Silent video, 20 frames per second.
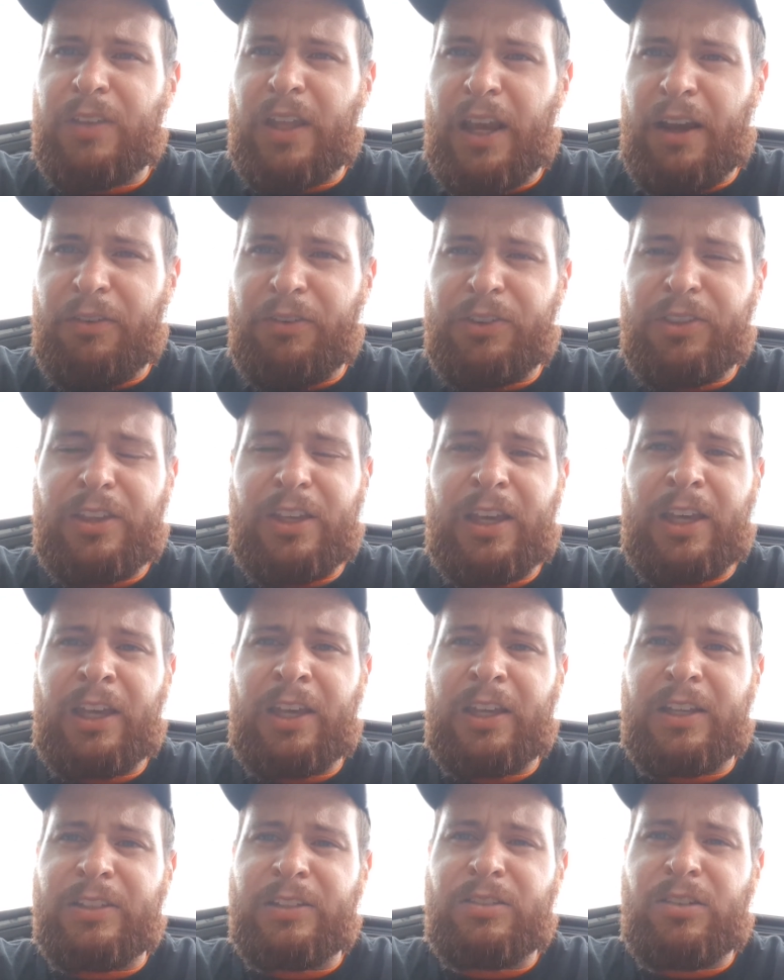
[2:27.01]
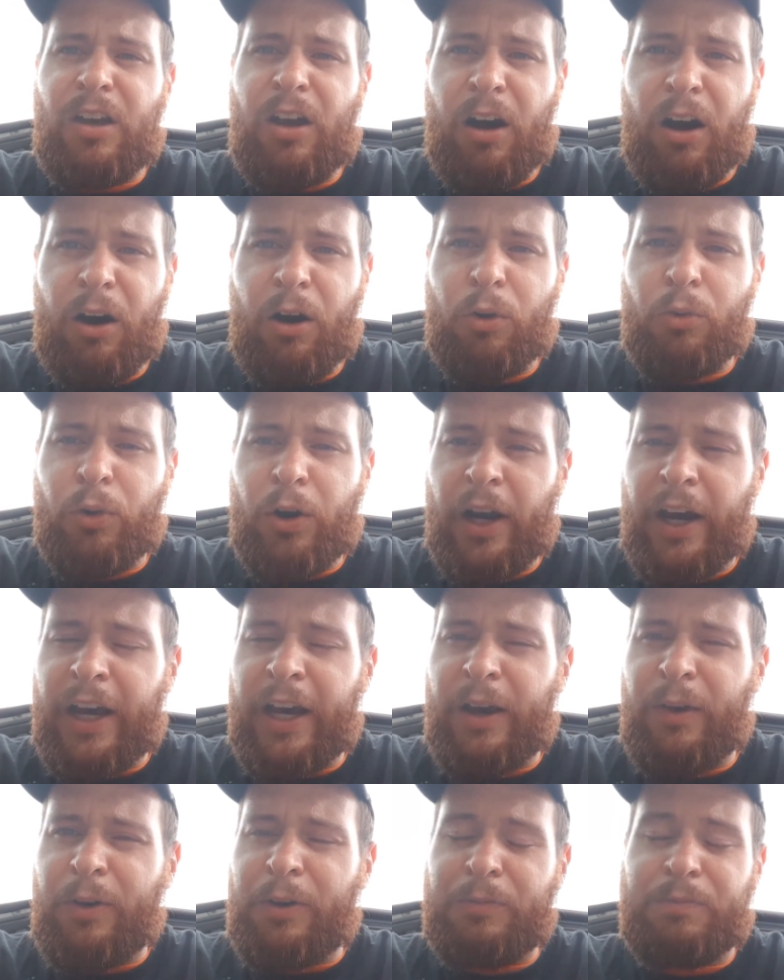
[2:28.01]
Everything is all
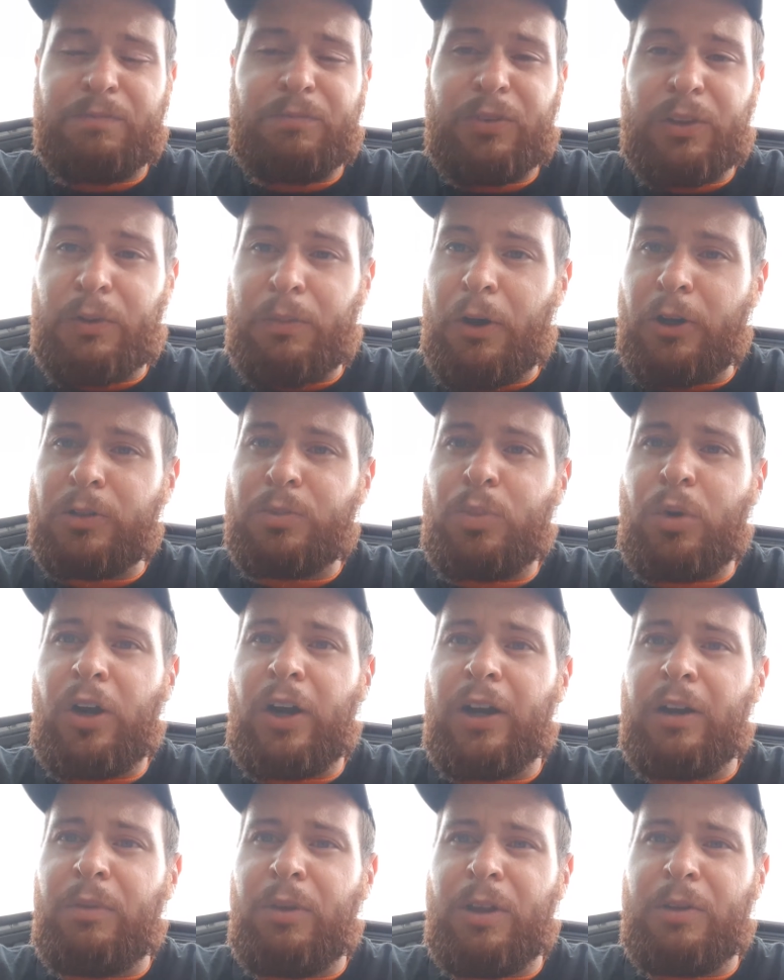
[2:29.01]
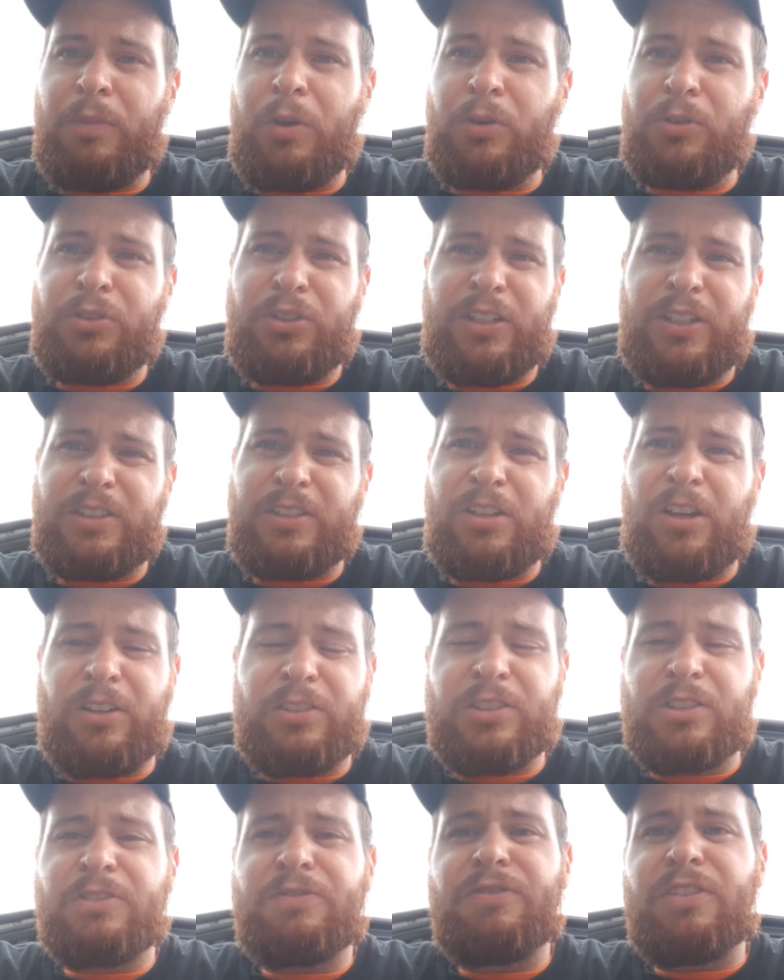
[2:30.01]
right well, for the most part. I mean, mostly it's all
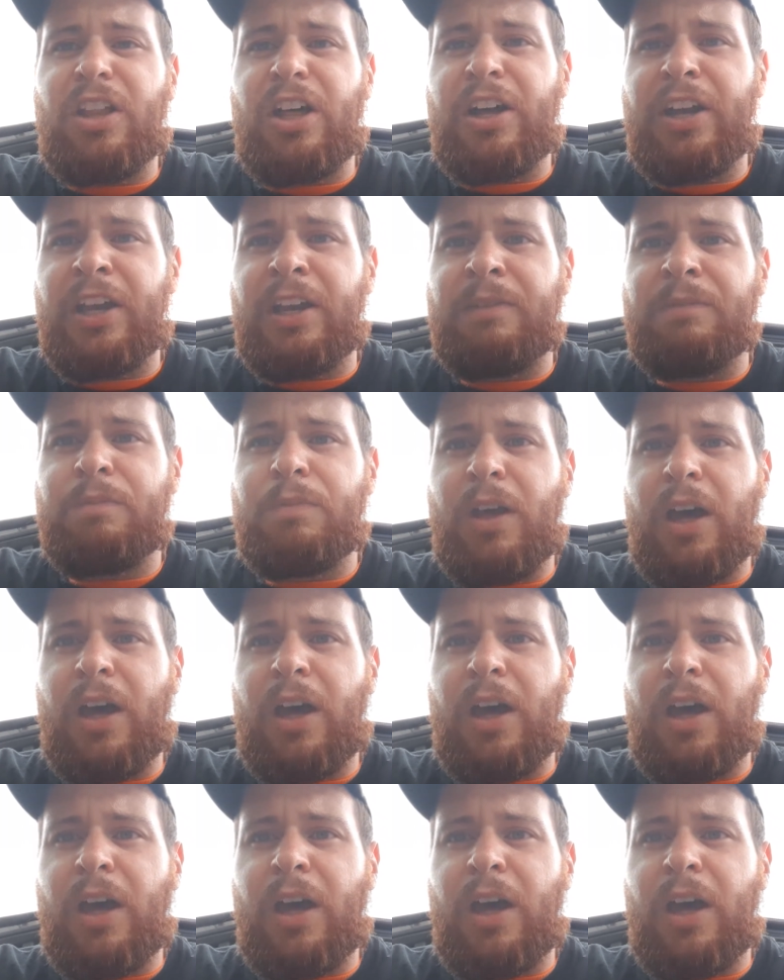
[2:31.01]
just flooding.